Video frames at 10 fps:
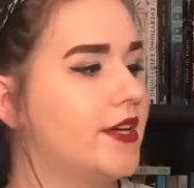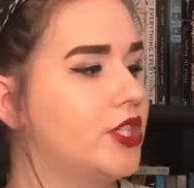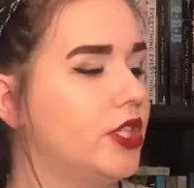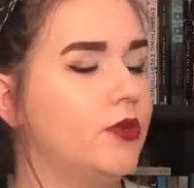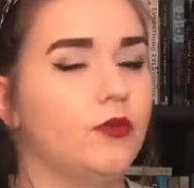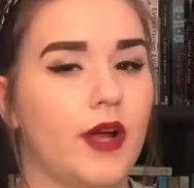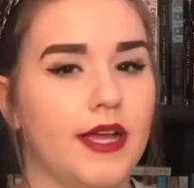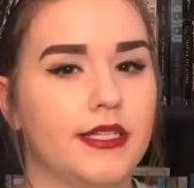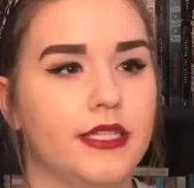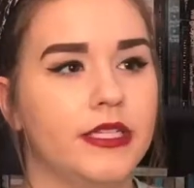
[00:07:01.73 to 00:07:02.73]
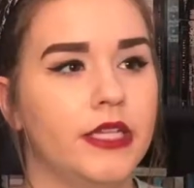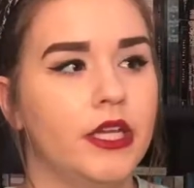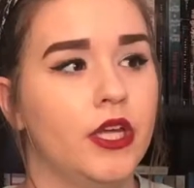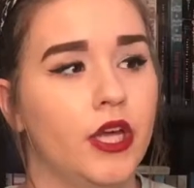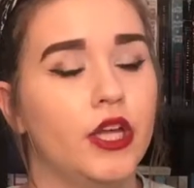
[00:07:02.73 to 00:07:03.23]
actually read
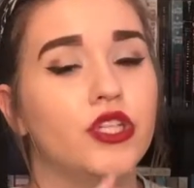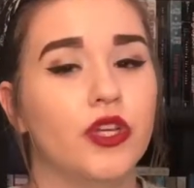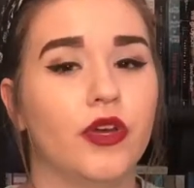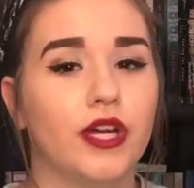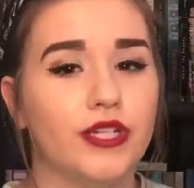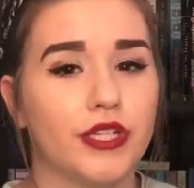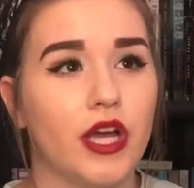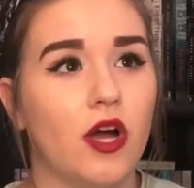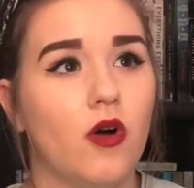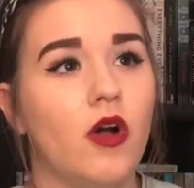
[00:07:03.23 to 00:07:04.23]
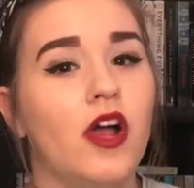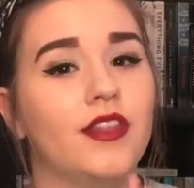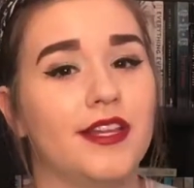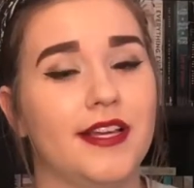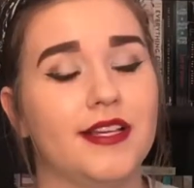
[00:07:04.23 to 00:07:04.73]
2 years ago
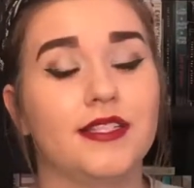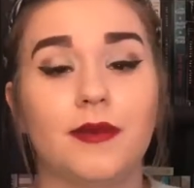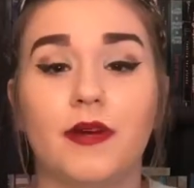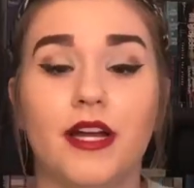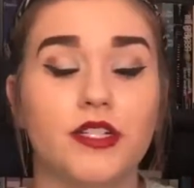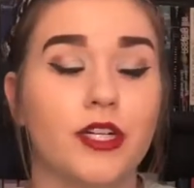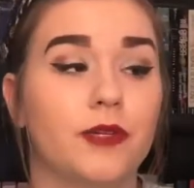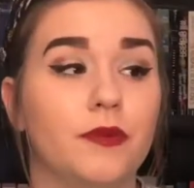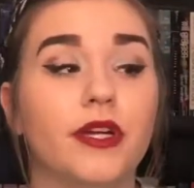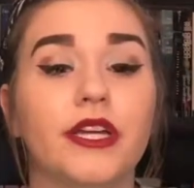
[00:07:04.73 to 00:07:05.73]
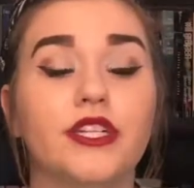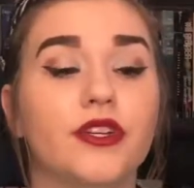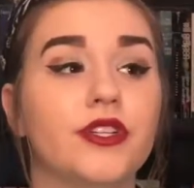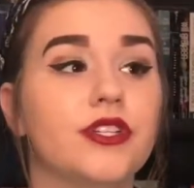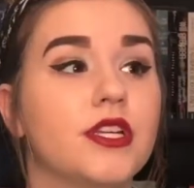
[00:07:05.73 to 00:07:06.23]
the Summer I Turned Pretty
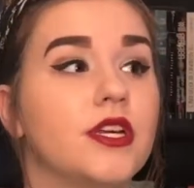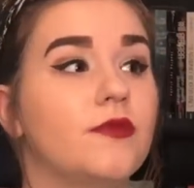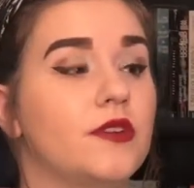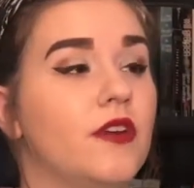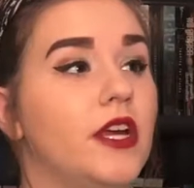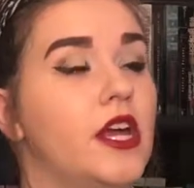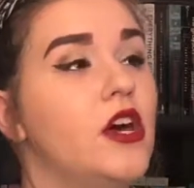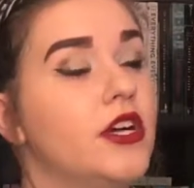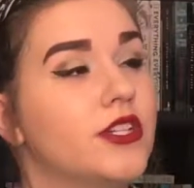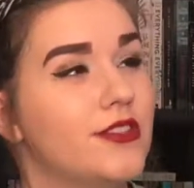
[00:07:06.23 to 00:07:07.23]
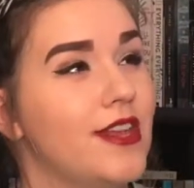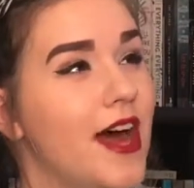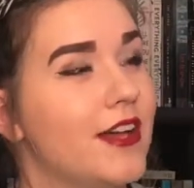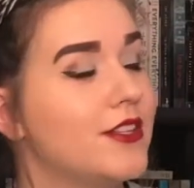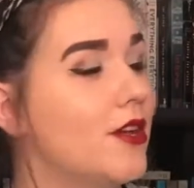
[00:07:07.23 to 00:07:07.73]
trilogy and was very hooked on
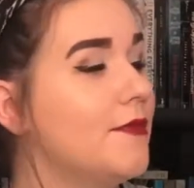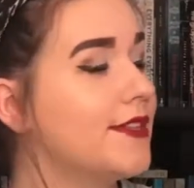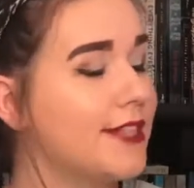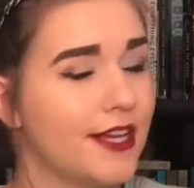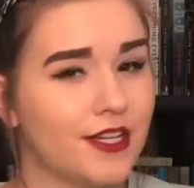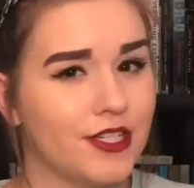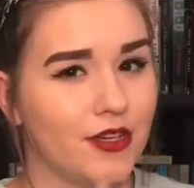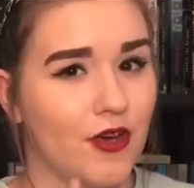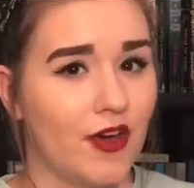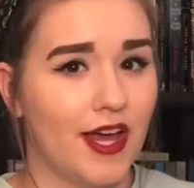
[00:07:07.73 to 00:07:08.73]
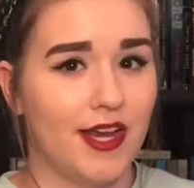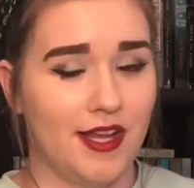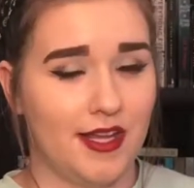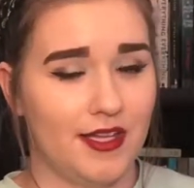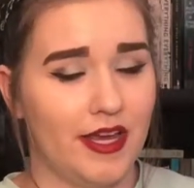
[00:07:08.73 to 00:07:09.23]
that. So I'm excited to go ahead
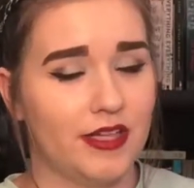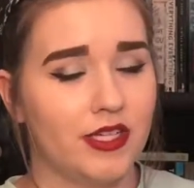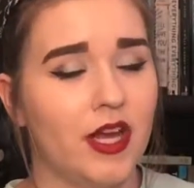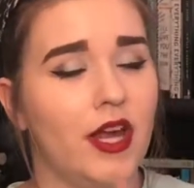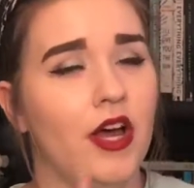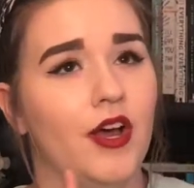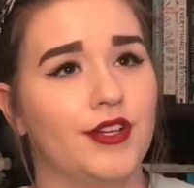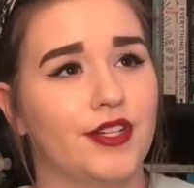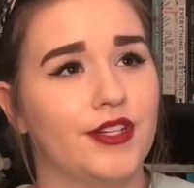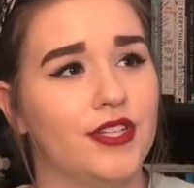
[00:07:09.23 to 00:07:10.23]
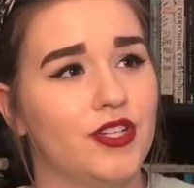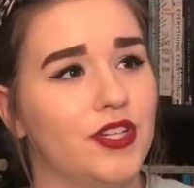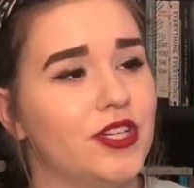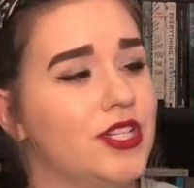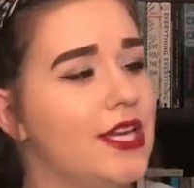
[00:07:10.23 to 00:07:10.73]
and get hooked on this
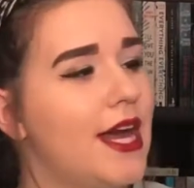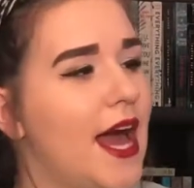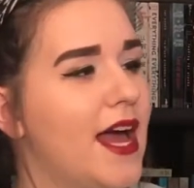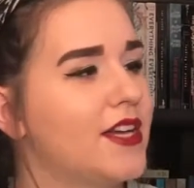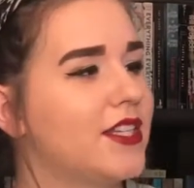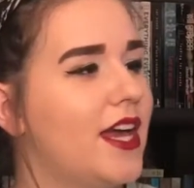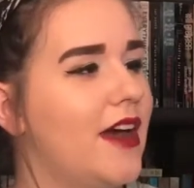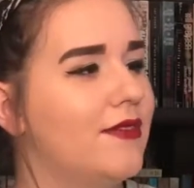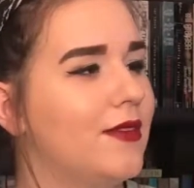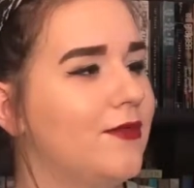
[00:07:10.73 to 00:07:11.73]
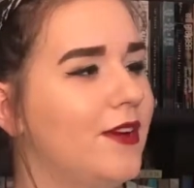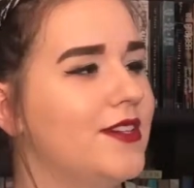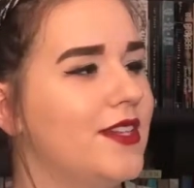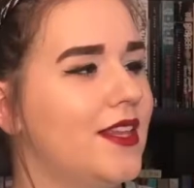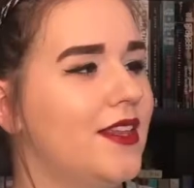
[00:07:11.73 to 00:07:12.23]
trilogy. I actually have the
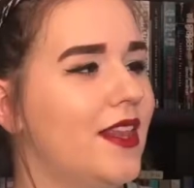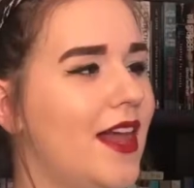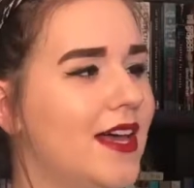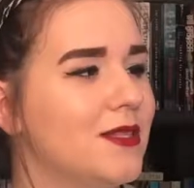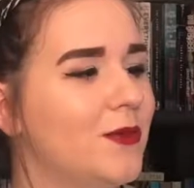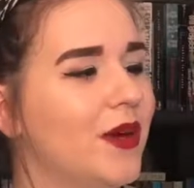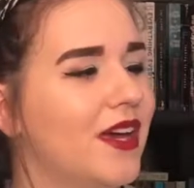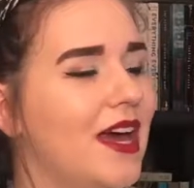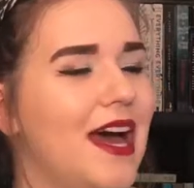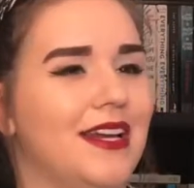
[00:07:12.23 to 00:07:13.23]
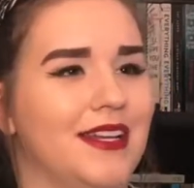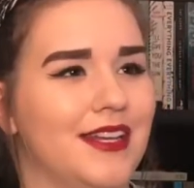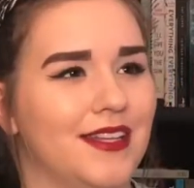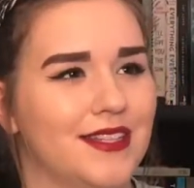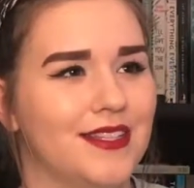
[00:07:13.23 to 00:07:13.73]
first and the last book. I need
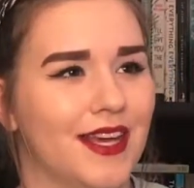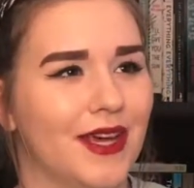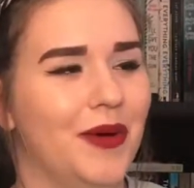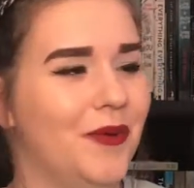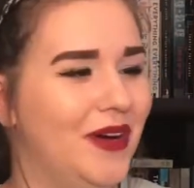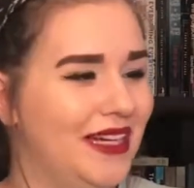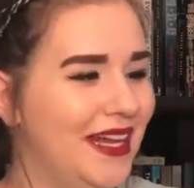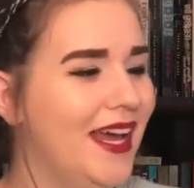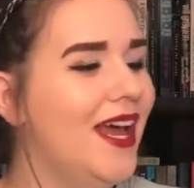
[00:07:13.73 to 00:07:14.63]
to get the second one.